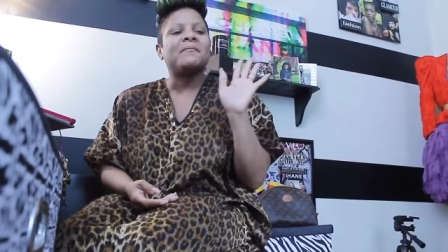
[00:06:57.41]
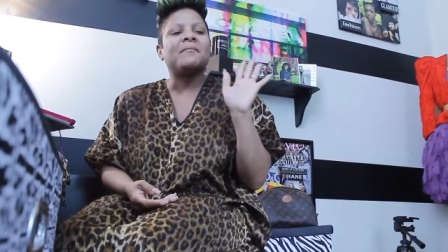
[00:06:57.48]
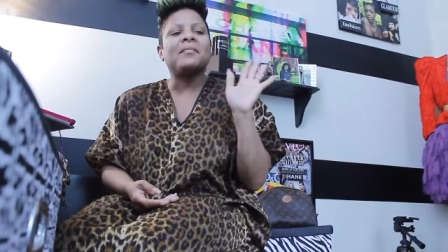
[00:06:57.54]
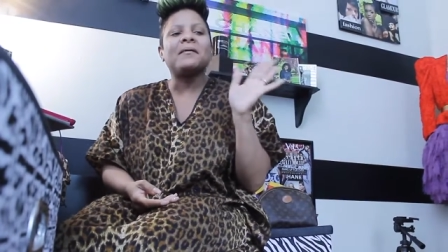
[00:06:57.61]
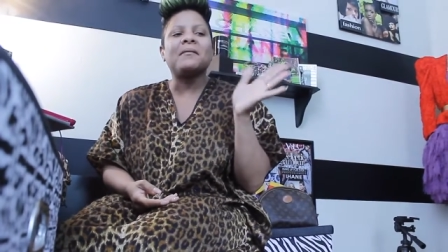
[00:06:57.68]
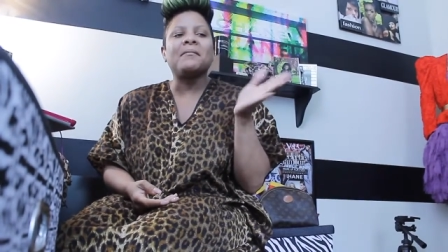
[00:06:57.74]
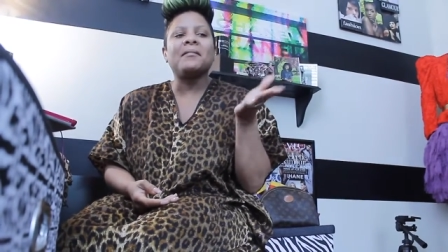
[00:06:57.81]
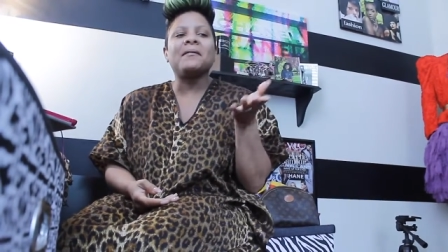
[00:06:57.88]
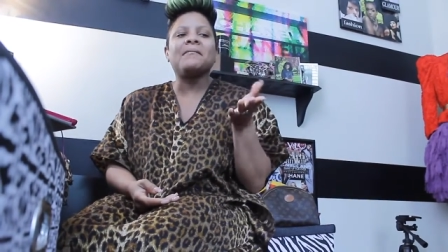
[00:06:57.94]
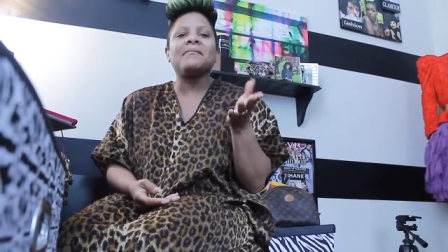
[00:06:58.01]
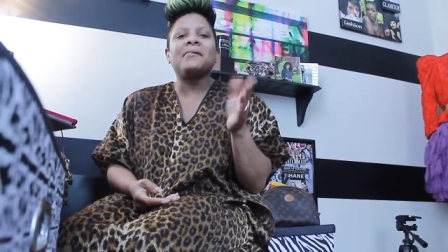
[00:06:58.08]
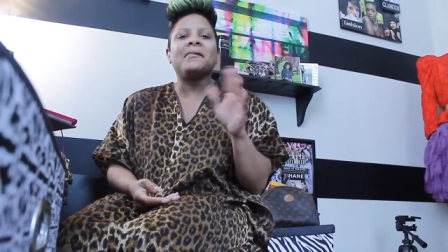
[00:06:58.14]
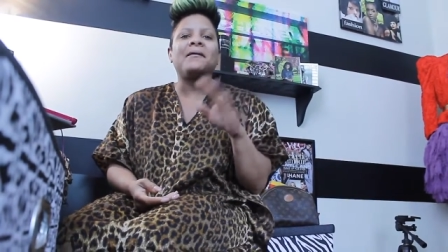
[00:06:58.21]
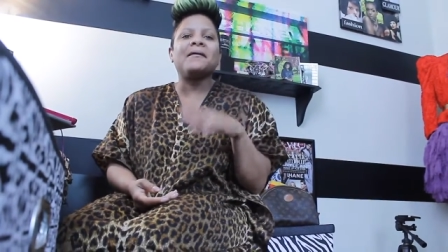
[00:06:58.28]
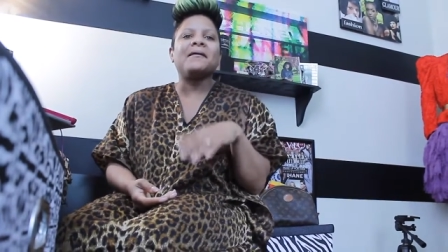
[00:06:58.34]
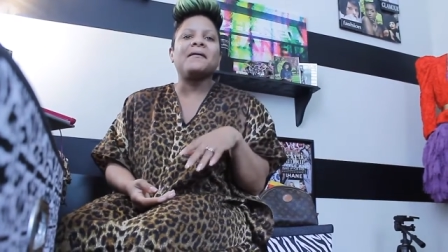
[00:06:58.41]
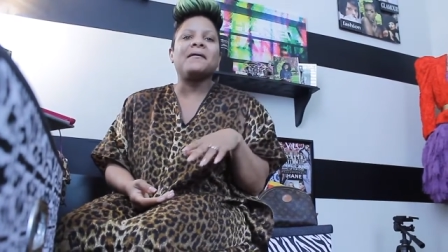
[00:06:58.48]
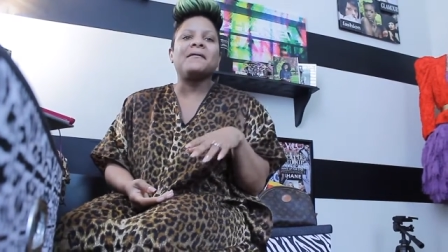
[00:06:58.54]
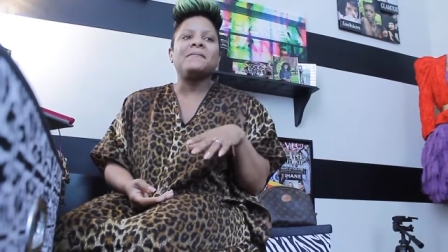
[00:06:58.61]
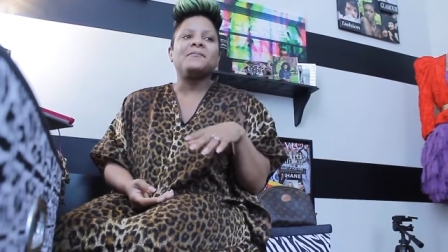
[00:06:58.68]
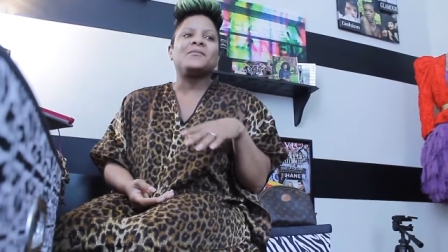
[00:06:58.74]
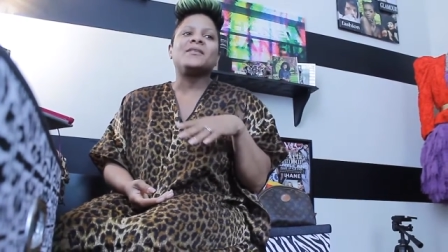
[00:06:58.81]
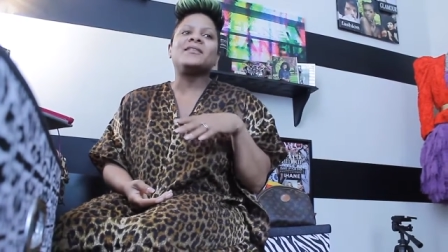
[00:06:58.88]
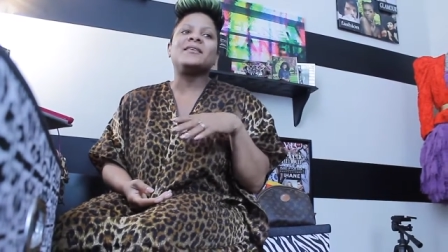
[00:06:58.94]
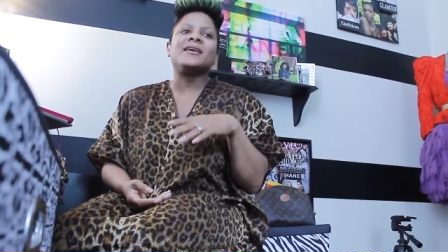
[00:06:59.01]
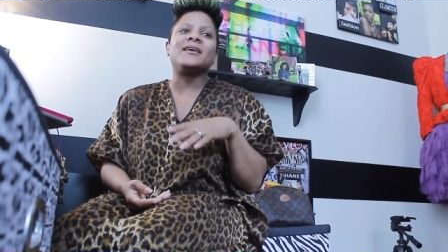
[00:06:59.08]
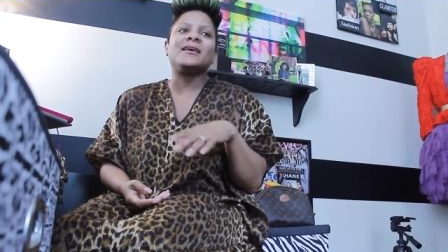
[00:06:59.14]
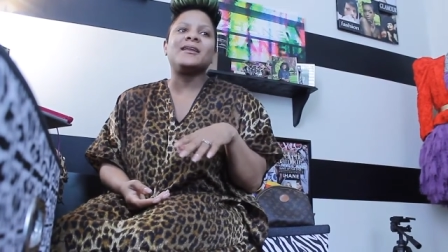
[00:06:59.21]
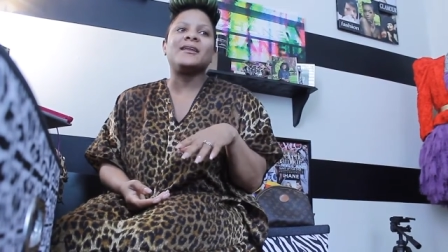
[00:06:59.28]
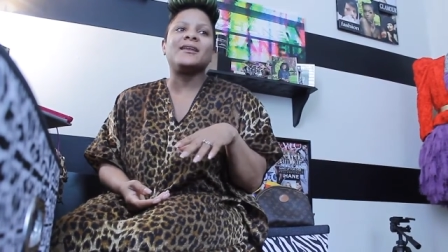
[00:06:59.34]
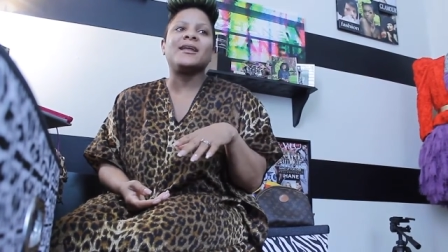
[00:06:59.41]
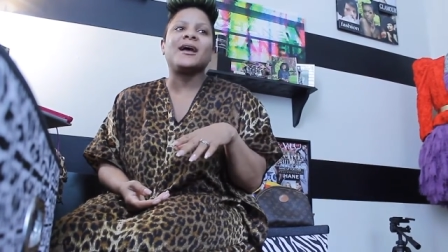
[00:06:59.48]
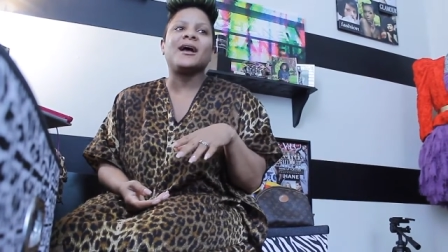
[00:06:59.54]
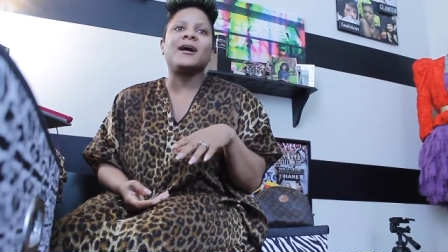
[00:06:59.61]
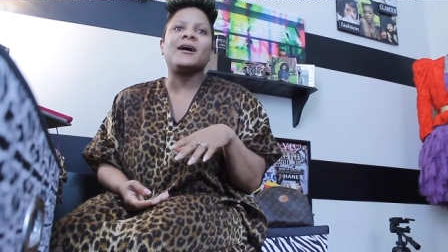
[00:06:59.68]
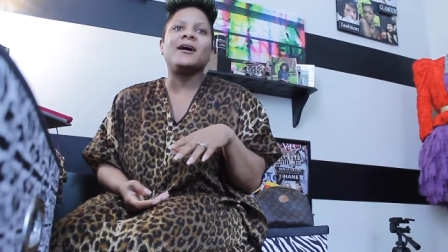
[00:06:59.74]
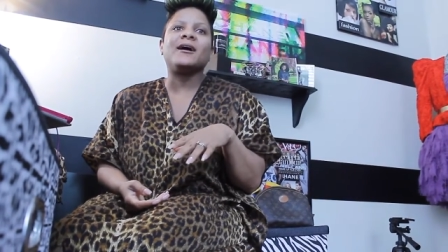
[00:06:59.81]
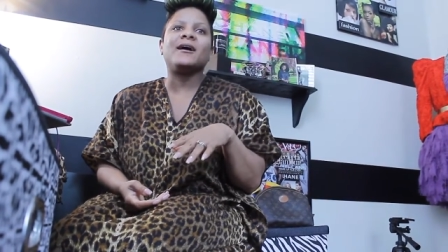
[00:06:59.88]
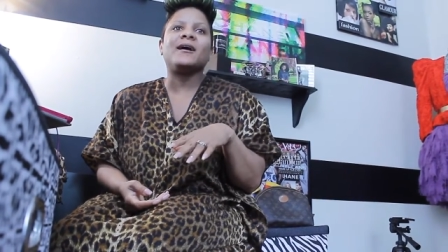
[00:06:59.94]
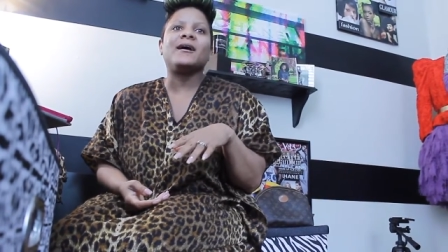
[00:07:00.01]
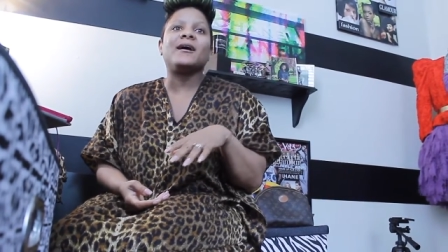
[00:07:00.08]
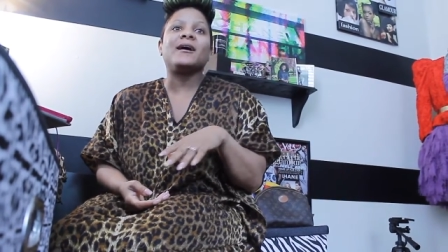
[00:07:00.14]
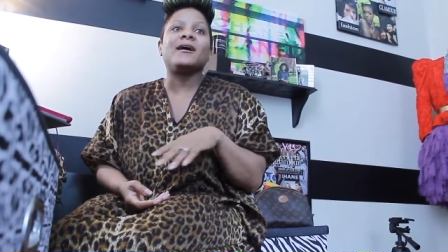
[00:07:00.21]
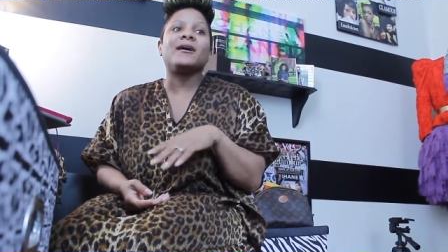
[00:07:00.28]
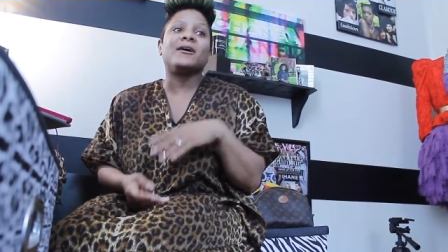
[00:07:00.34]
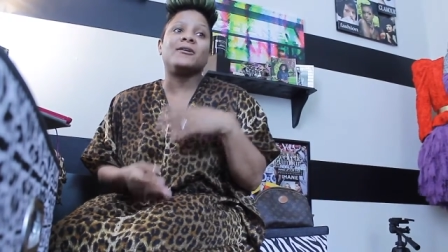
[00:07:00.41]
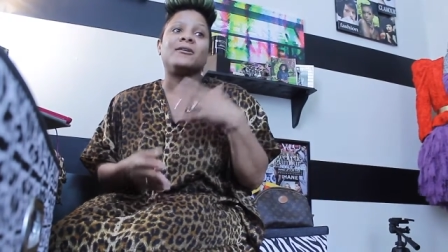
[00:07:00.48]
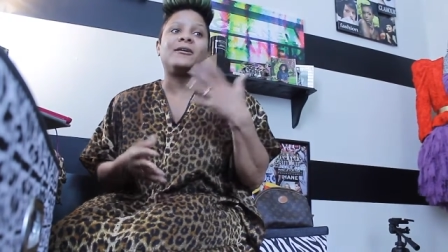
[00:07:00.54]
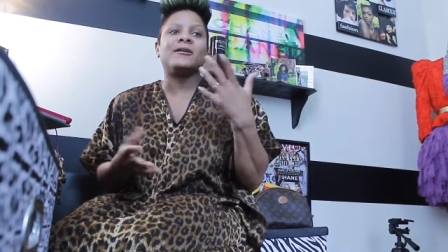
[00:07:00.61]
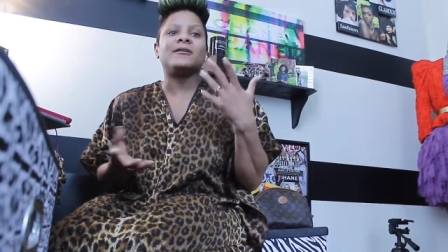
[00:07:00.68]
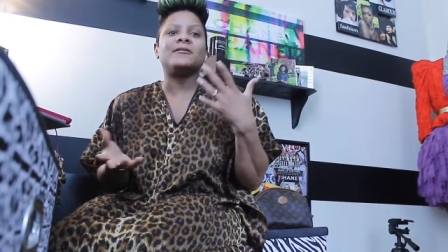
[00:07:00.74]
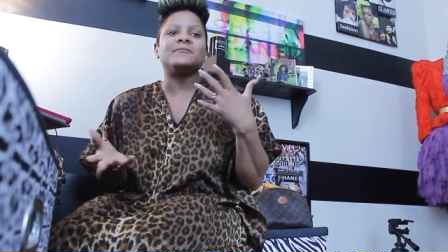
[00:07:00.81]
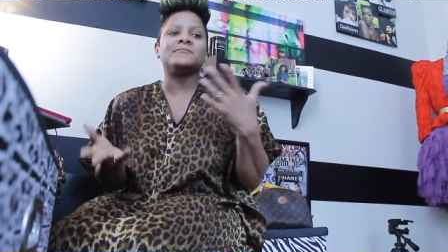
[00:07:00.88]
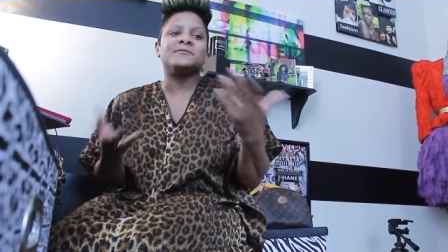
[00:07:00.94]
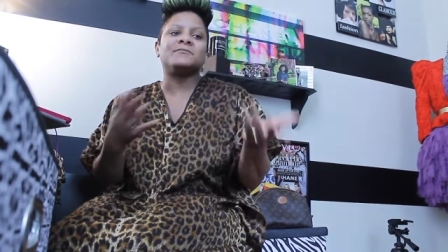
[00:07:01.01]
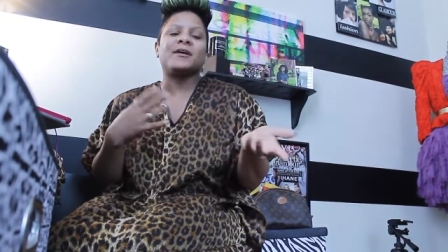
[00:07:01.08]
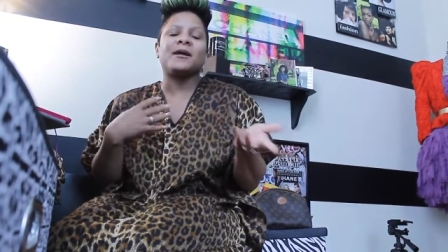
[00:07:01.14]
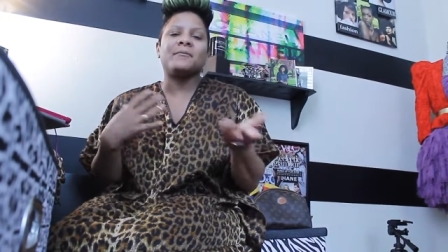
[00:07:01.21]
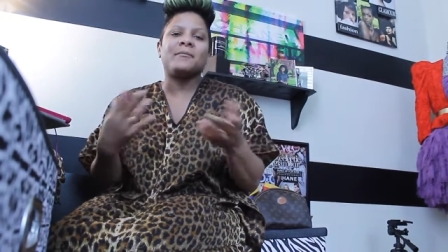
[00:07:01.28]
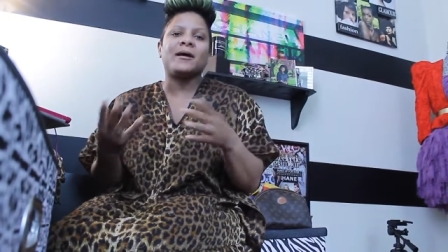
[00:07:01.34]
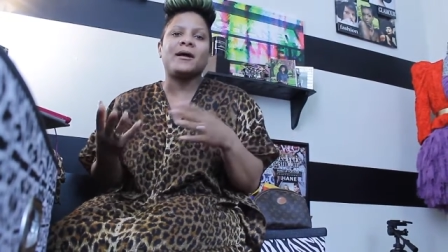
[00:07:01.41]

Blah, blah, blah. Then uh, go home, be around